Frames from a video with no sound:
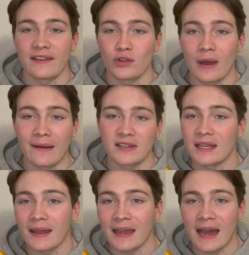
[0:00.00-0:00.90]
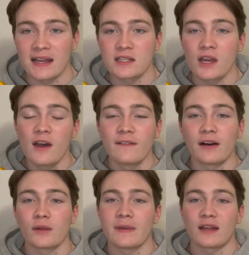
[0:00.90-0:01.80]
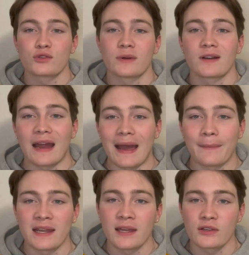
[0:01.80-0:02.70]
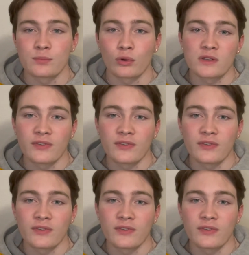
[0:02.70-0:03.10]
If you haven't yet, guys, follow me on Twitter at MikeHillSports.